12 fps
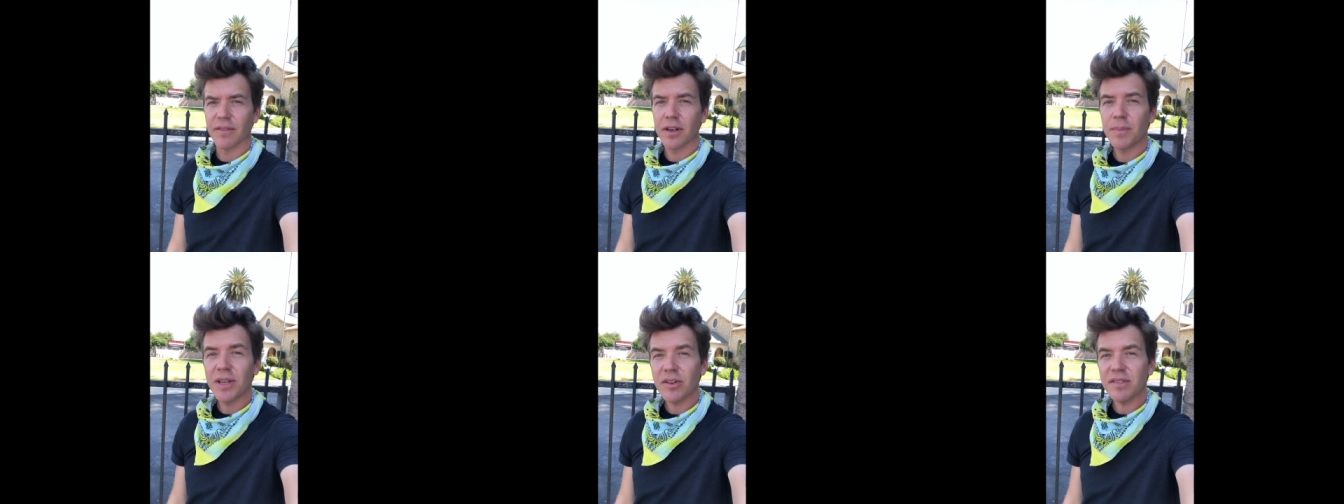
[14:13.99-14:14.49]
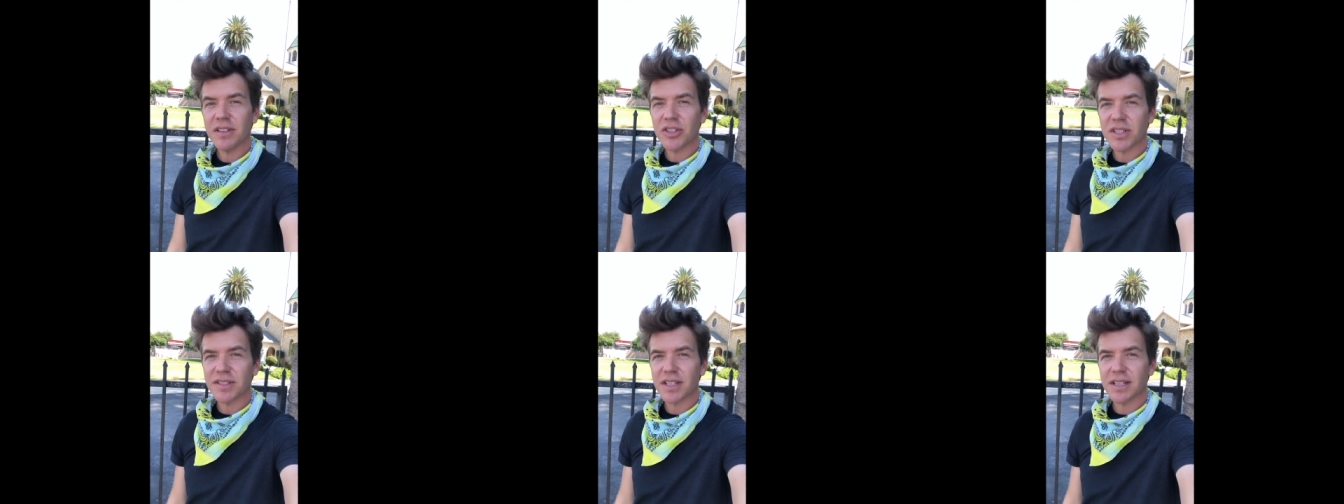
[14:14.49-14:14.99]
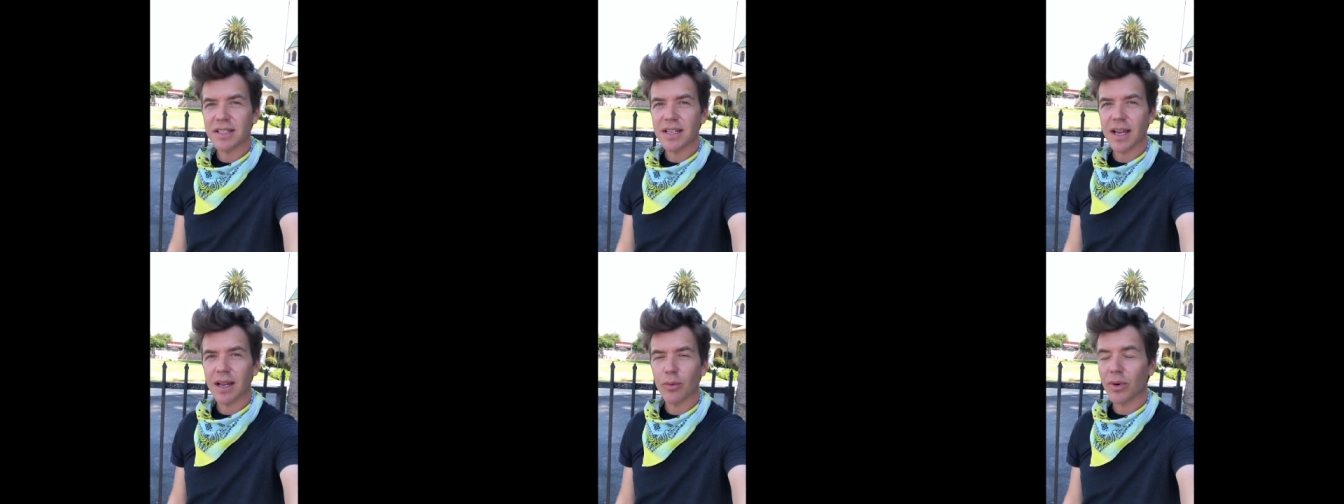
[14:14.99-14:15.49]
it appears that she's going to
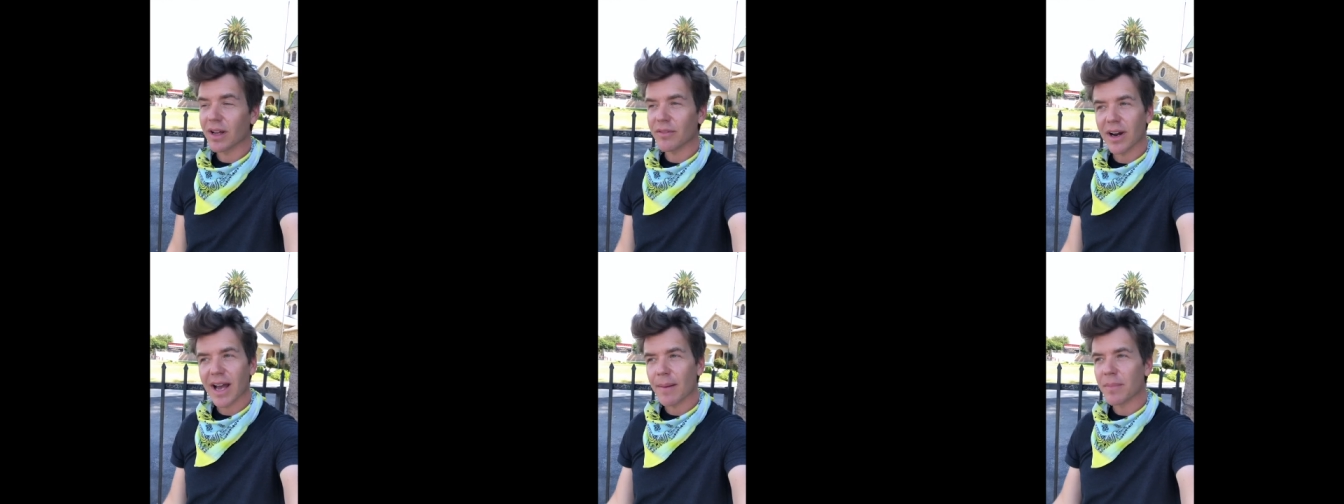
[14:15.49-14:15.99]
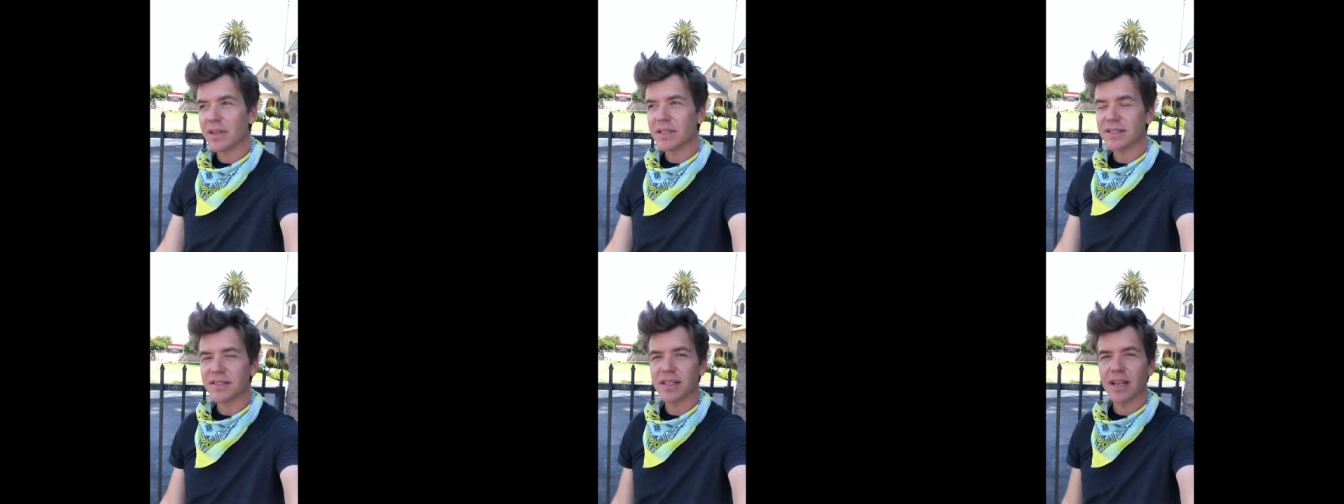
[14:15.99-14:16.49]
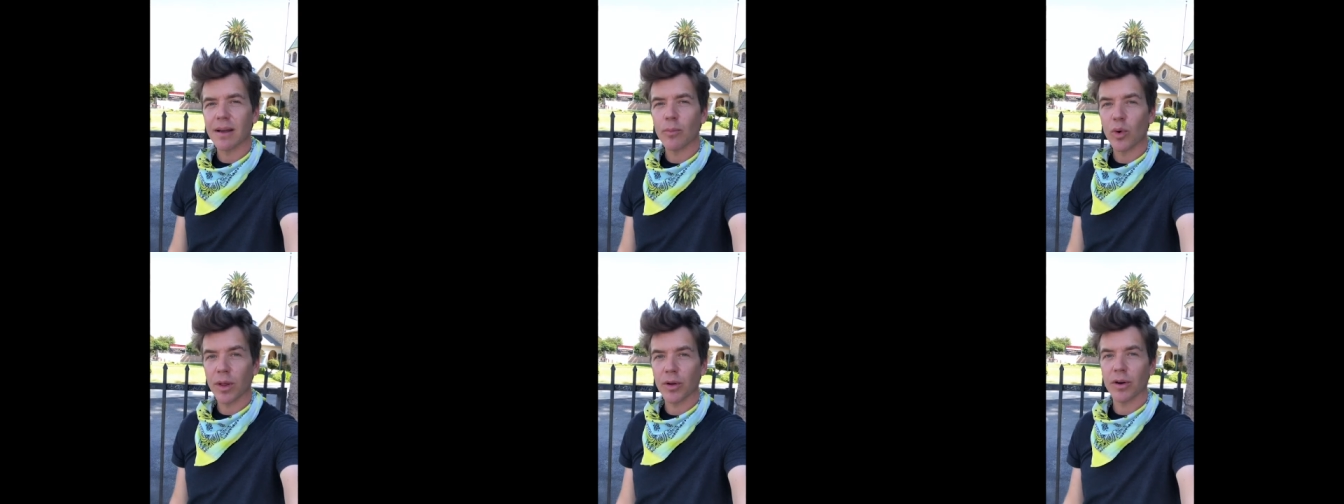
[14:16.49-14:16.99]
take whatever happened to Sam
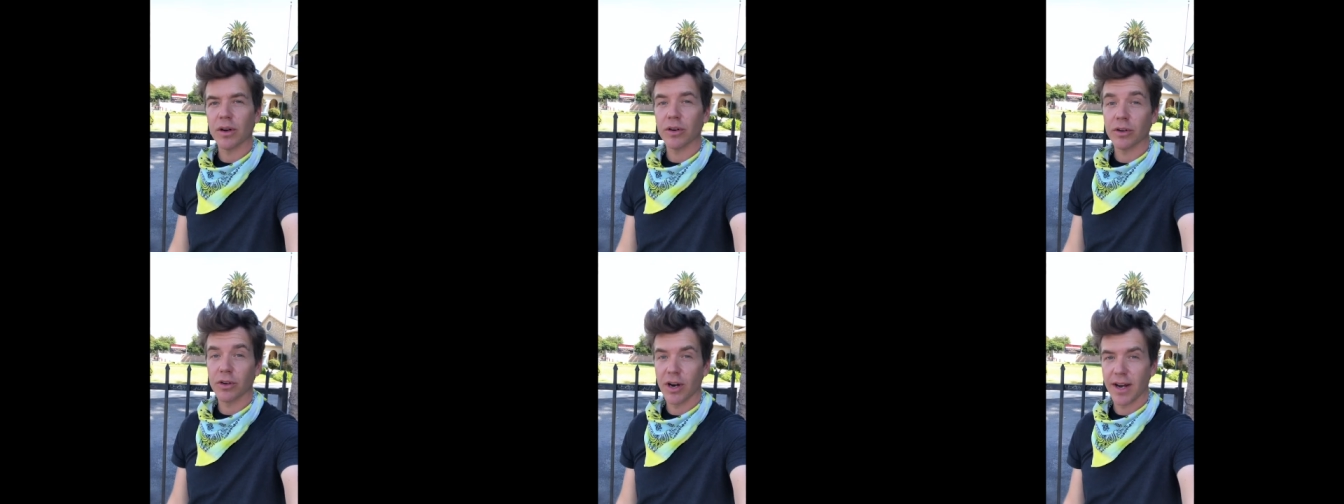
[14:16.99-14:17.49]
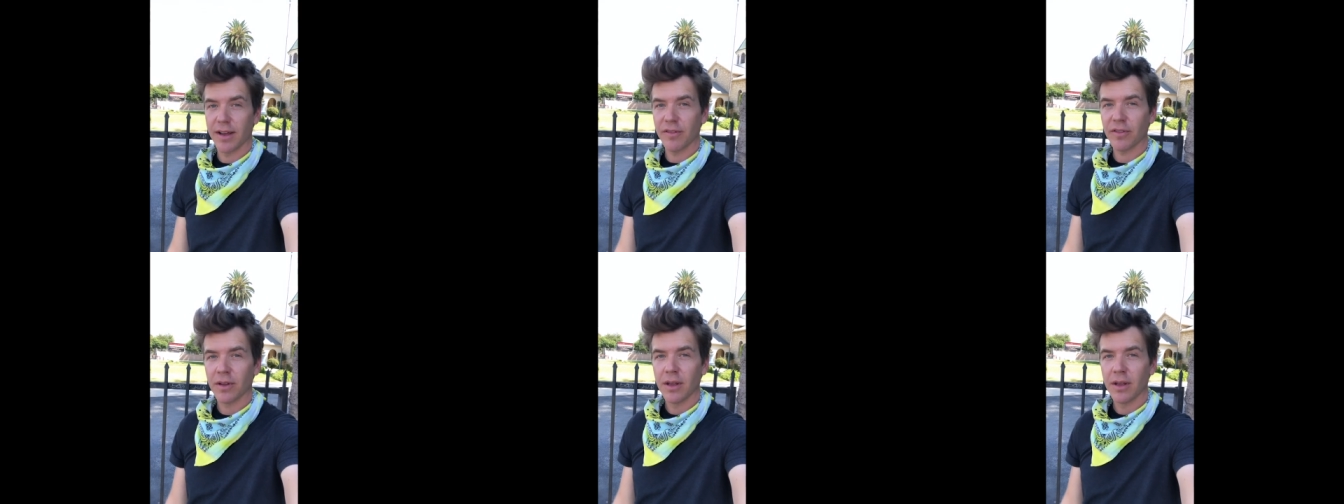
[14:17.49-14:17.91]
with her to her grave.